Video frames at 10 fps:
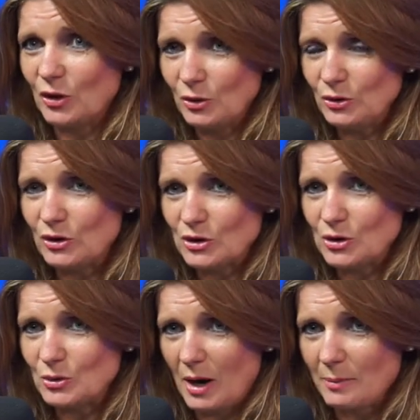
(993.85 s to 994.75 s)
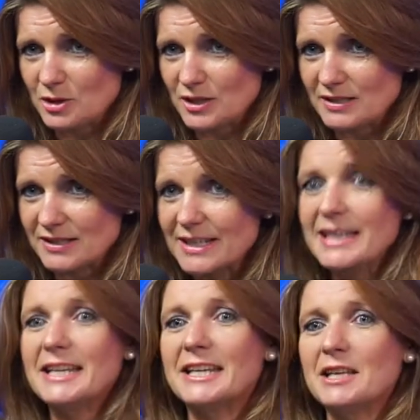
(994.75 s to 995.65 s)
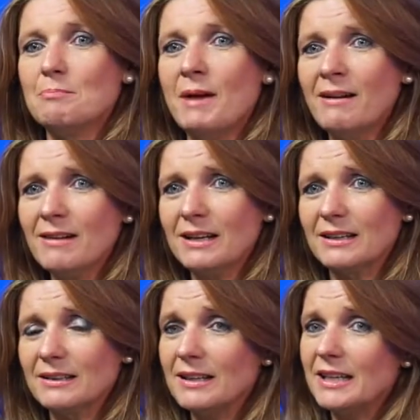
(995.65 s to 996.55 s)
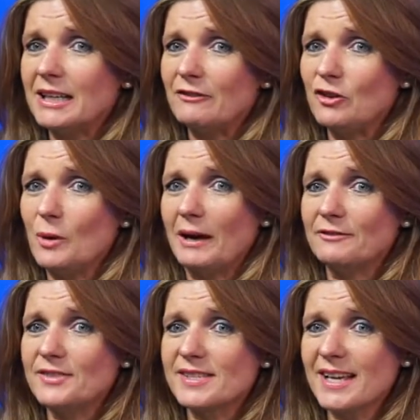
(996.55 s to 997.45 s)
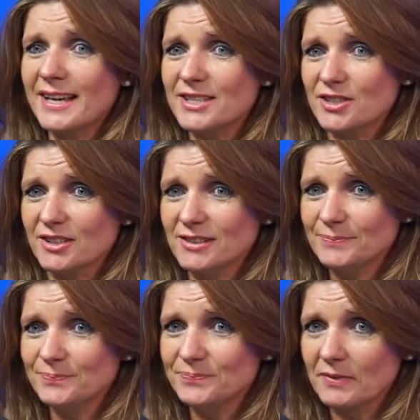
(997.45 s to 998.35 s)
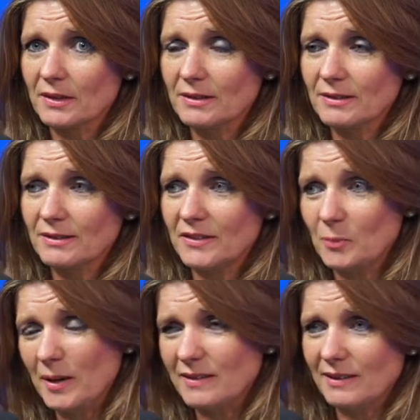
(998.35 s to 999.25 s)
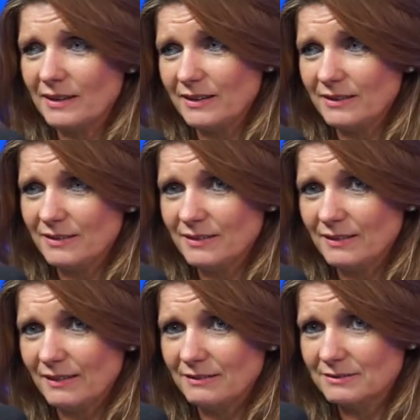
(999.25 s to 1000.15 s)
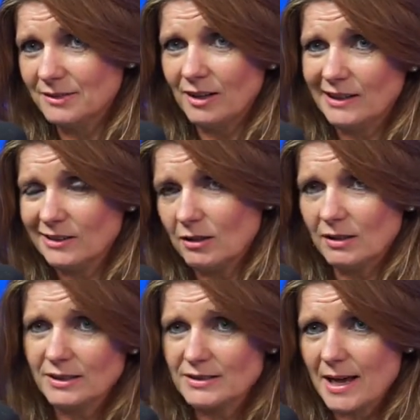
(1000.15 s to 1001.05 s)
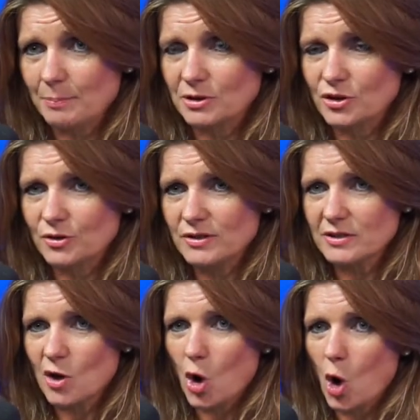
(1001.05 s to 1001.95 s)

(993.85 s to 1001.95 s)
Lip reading: Those are the two options. In America, if you have cider, it's basically non-alcoholic, it's apple juice.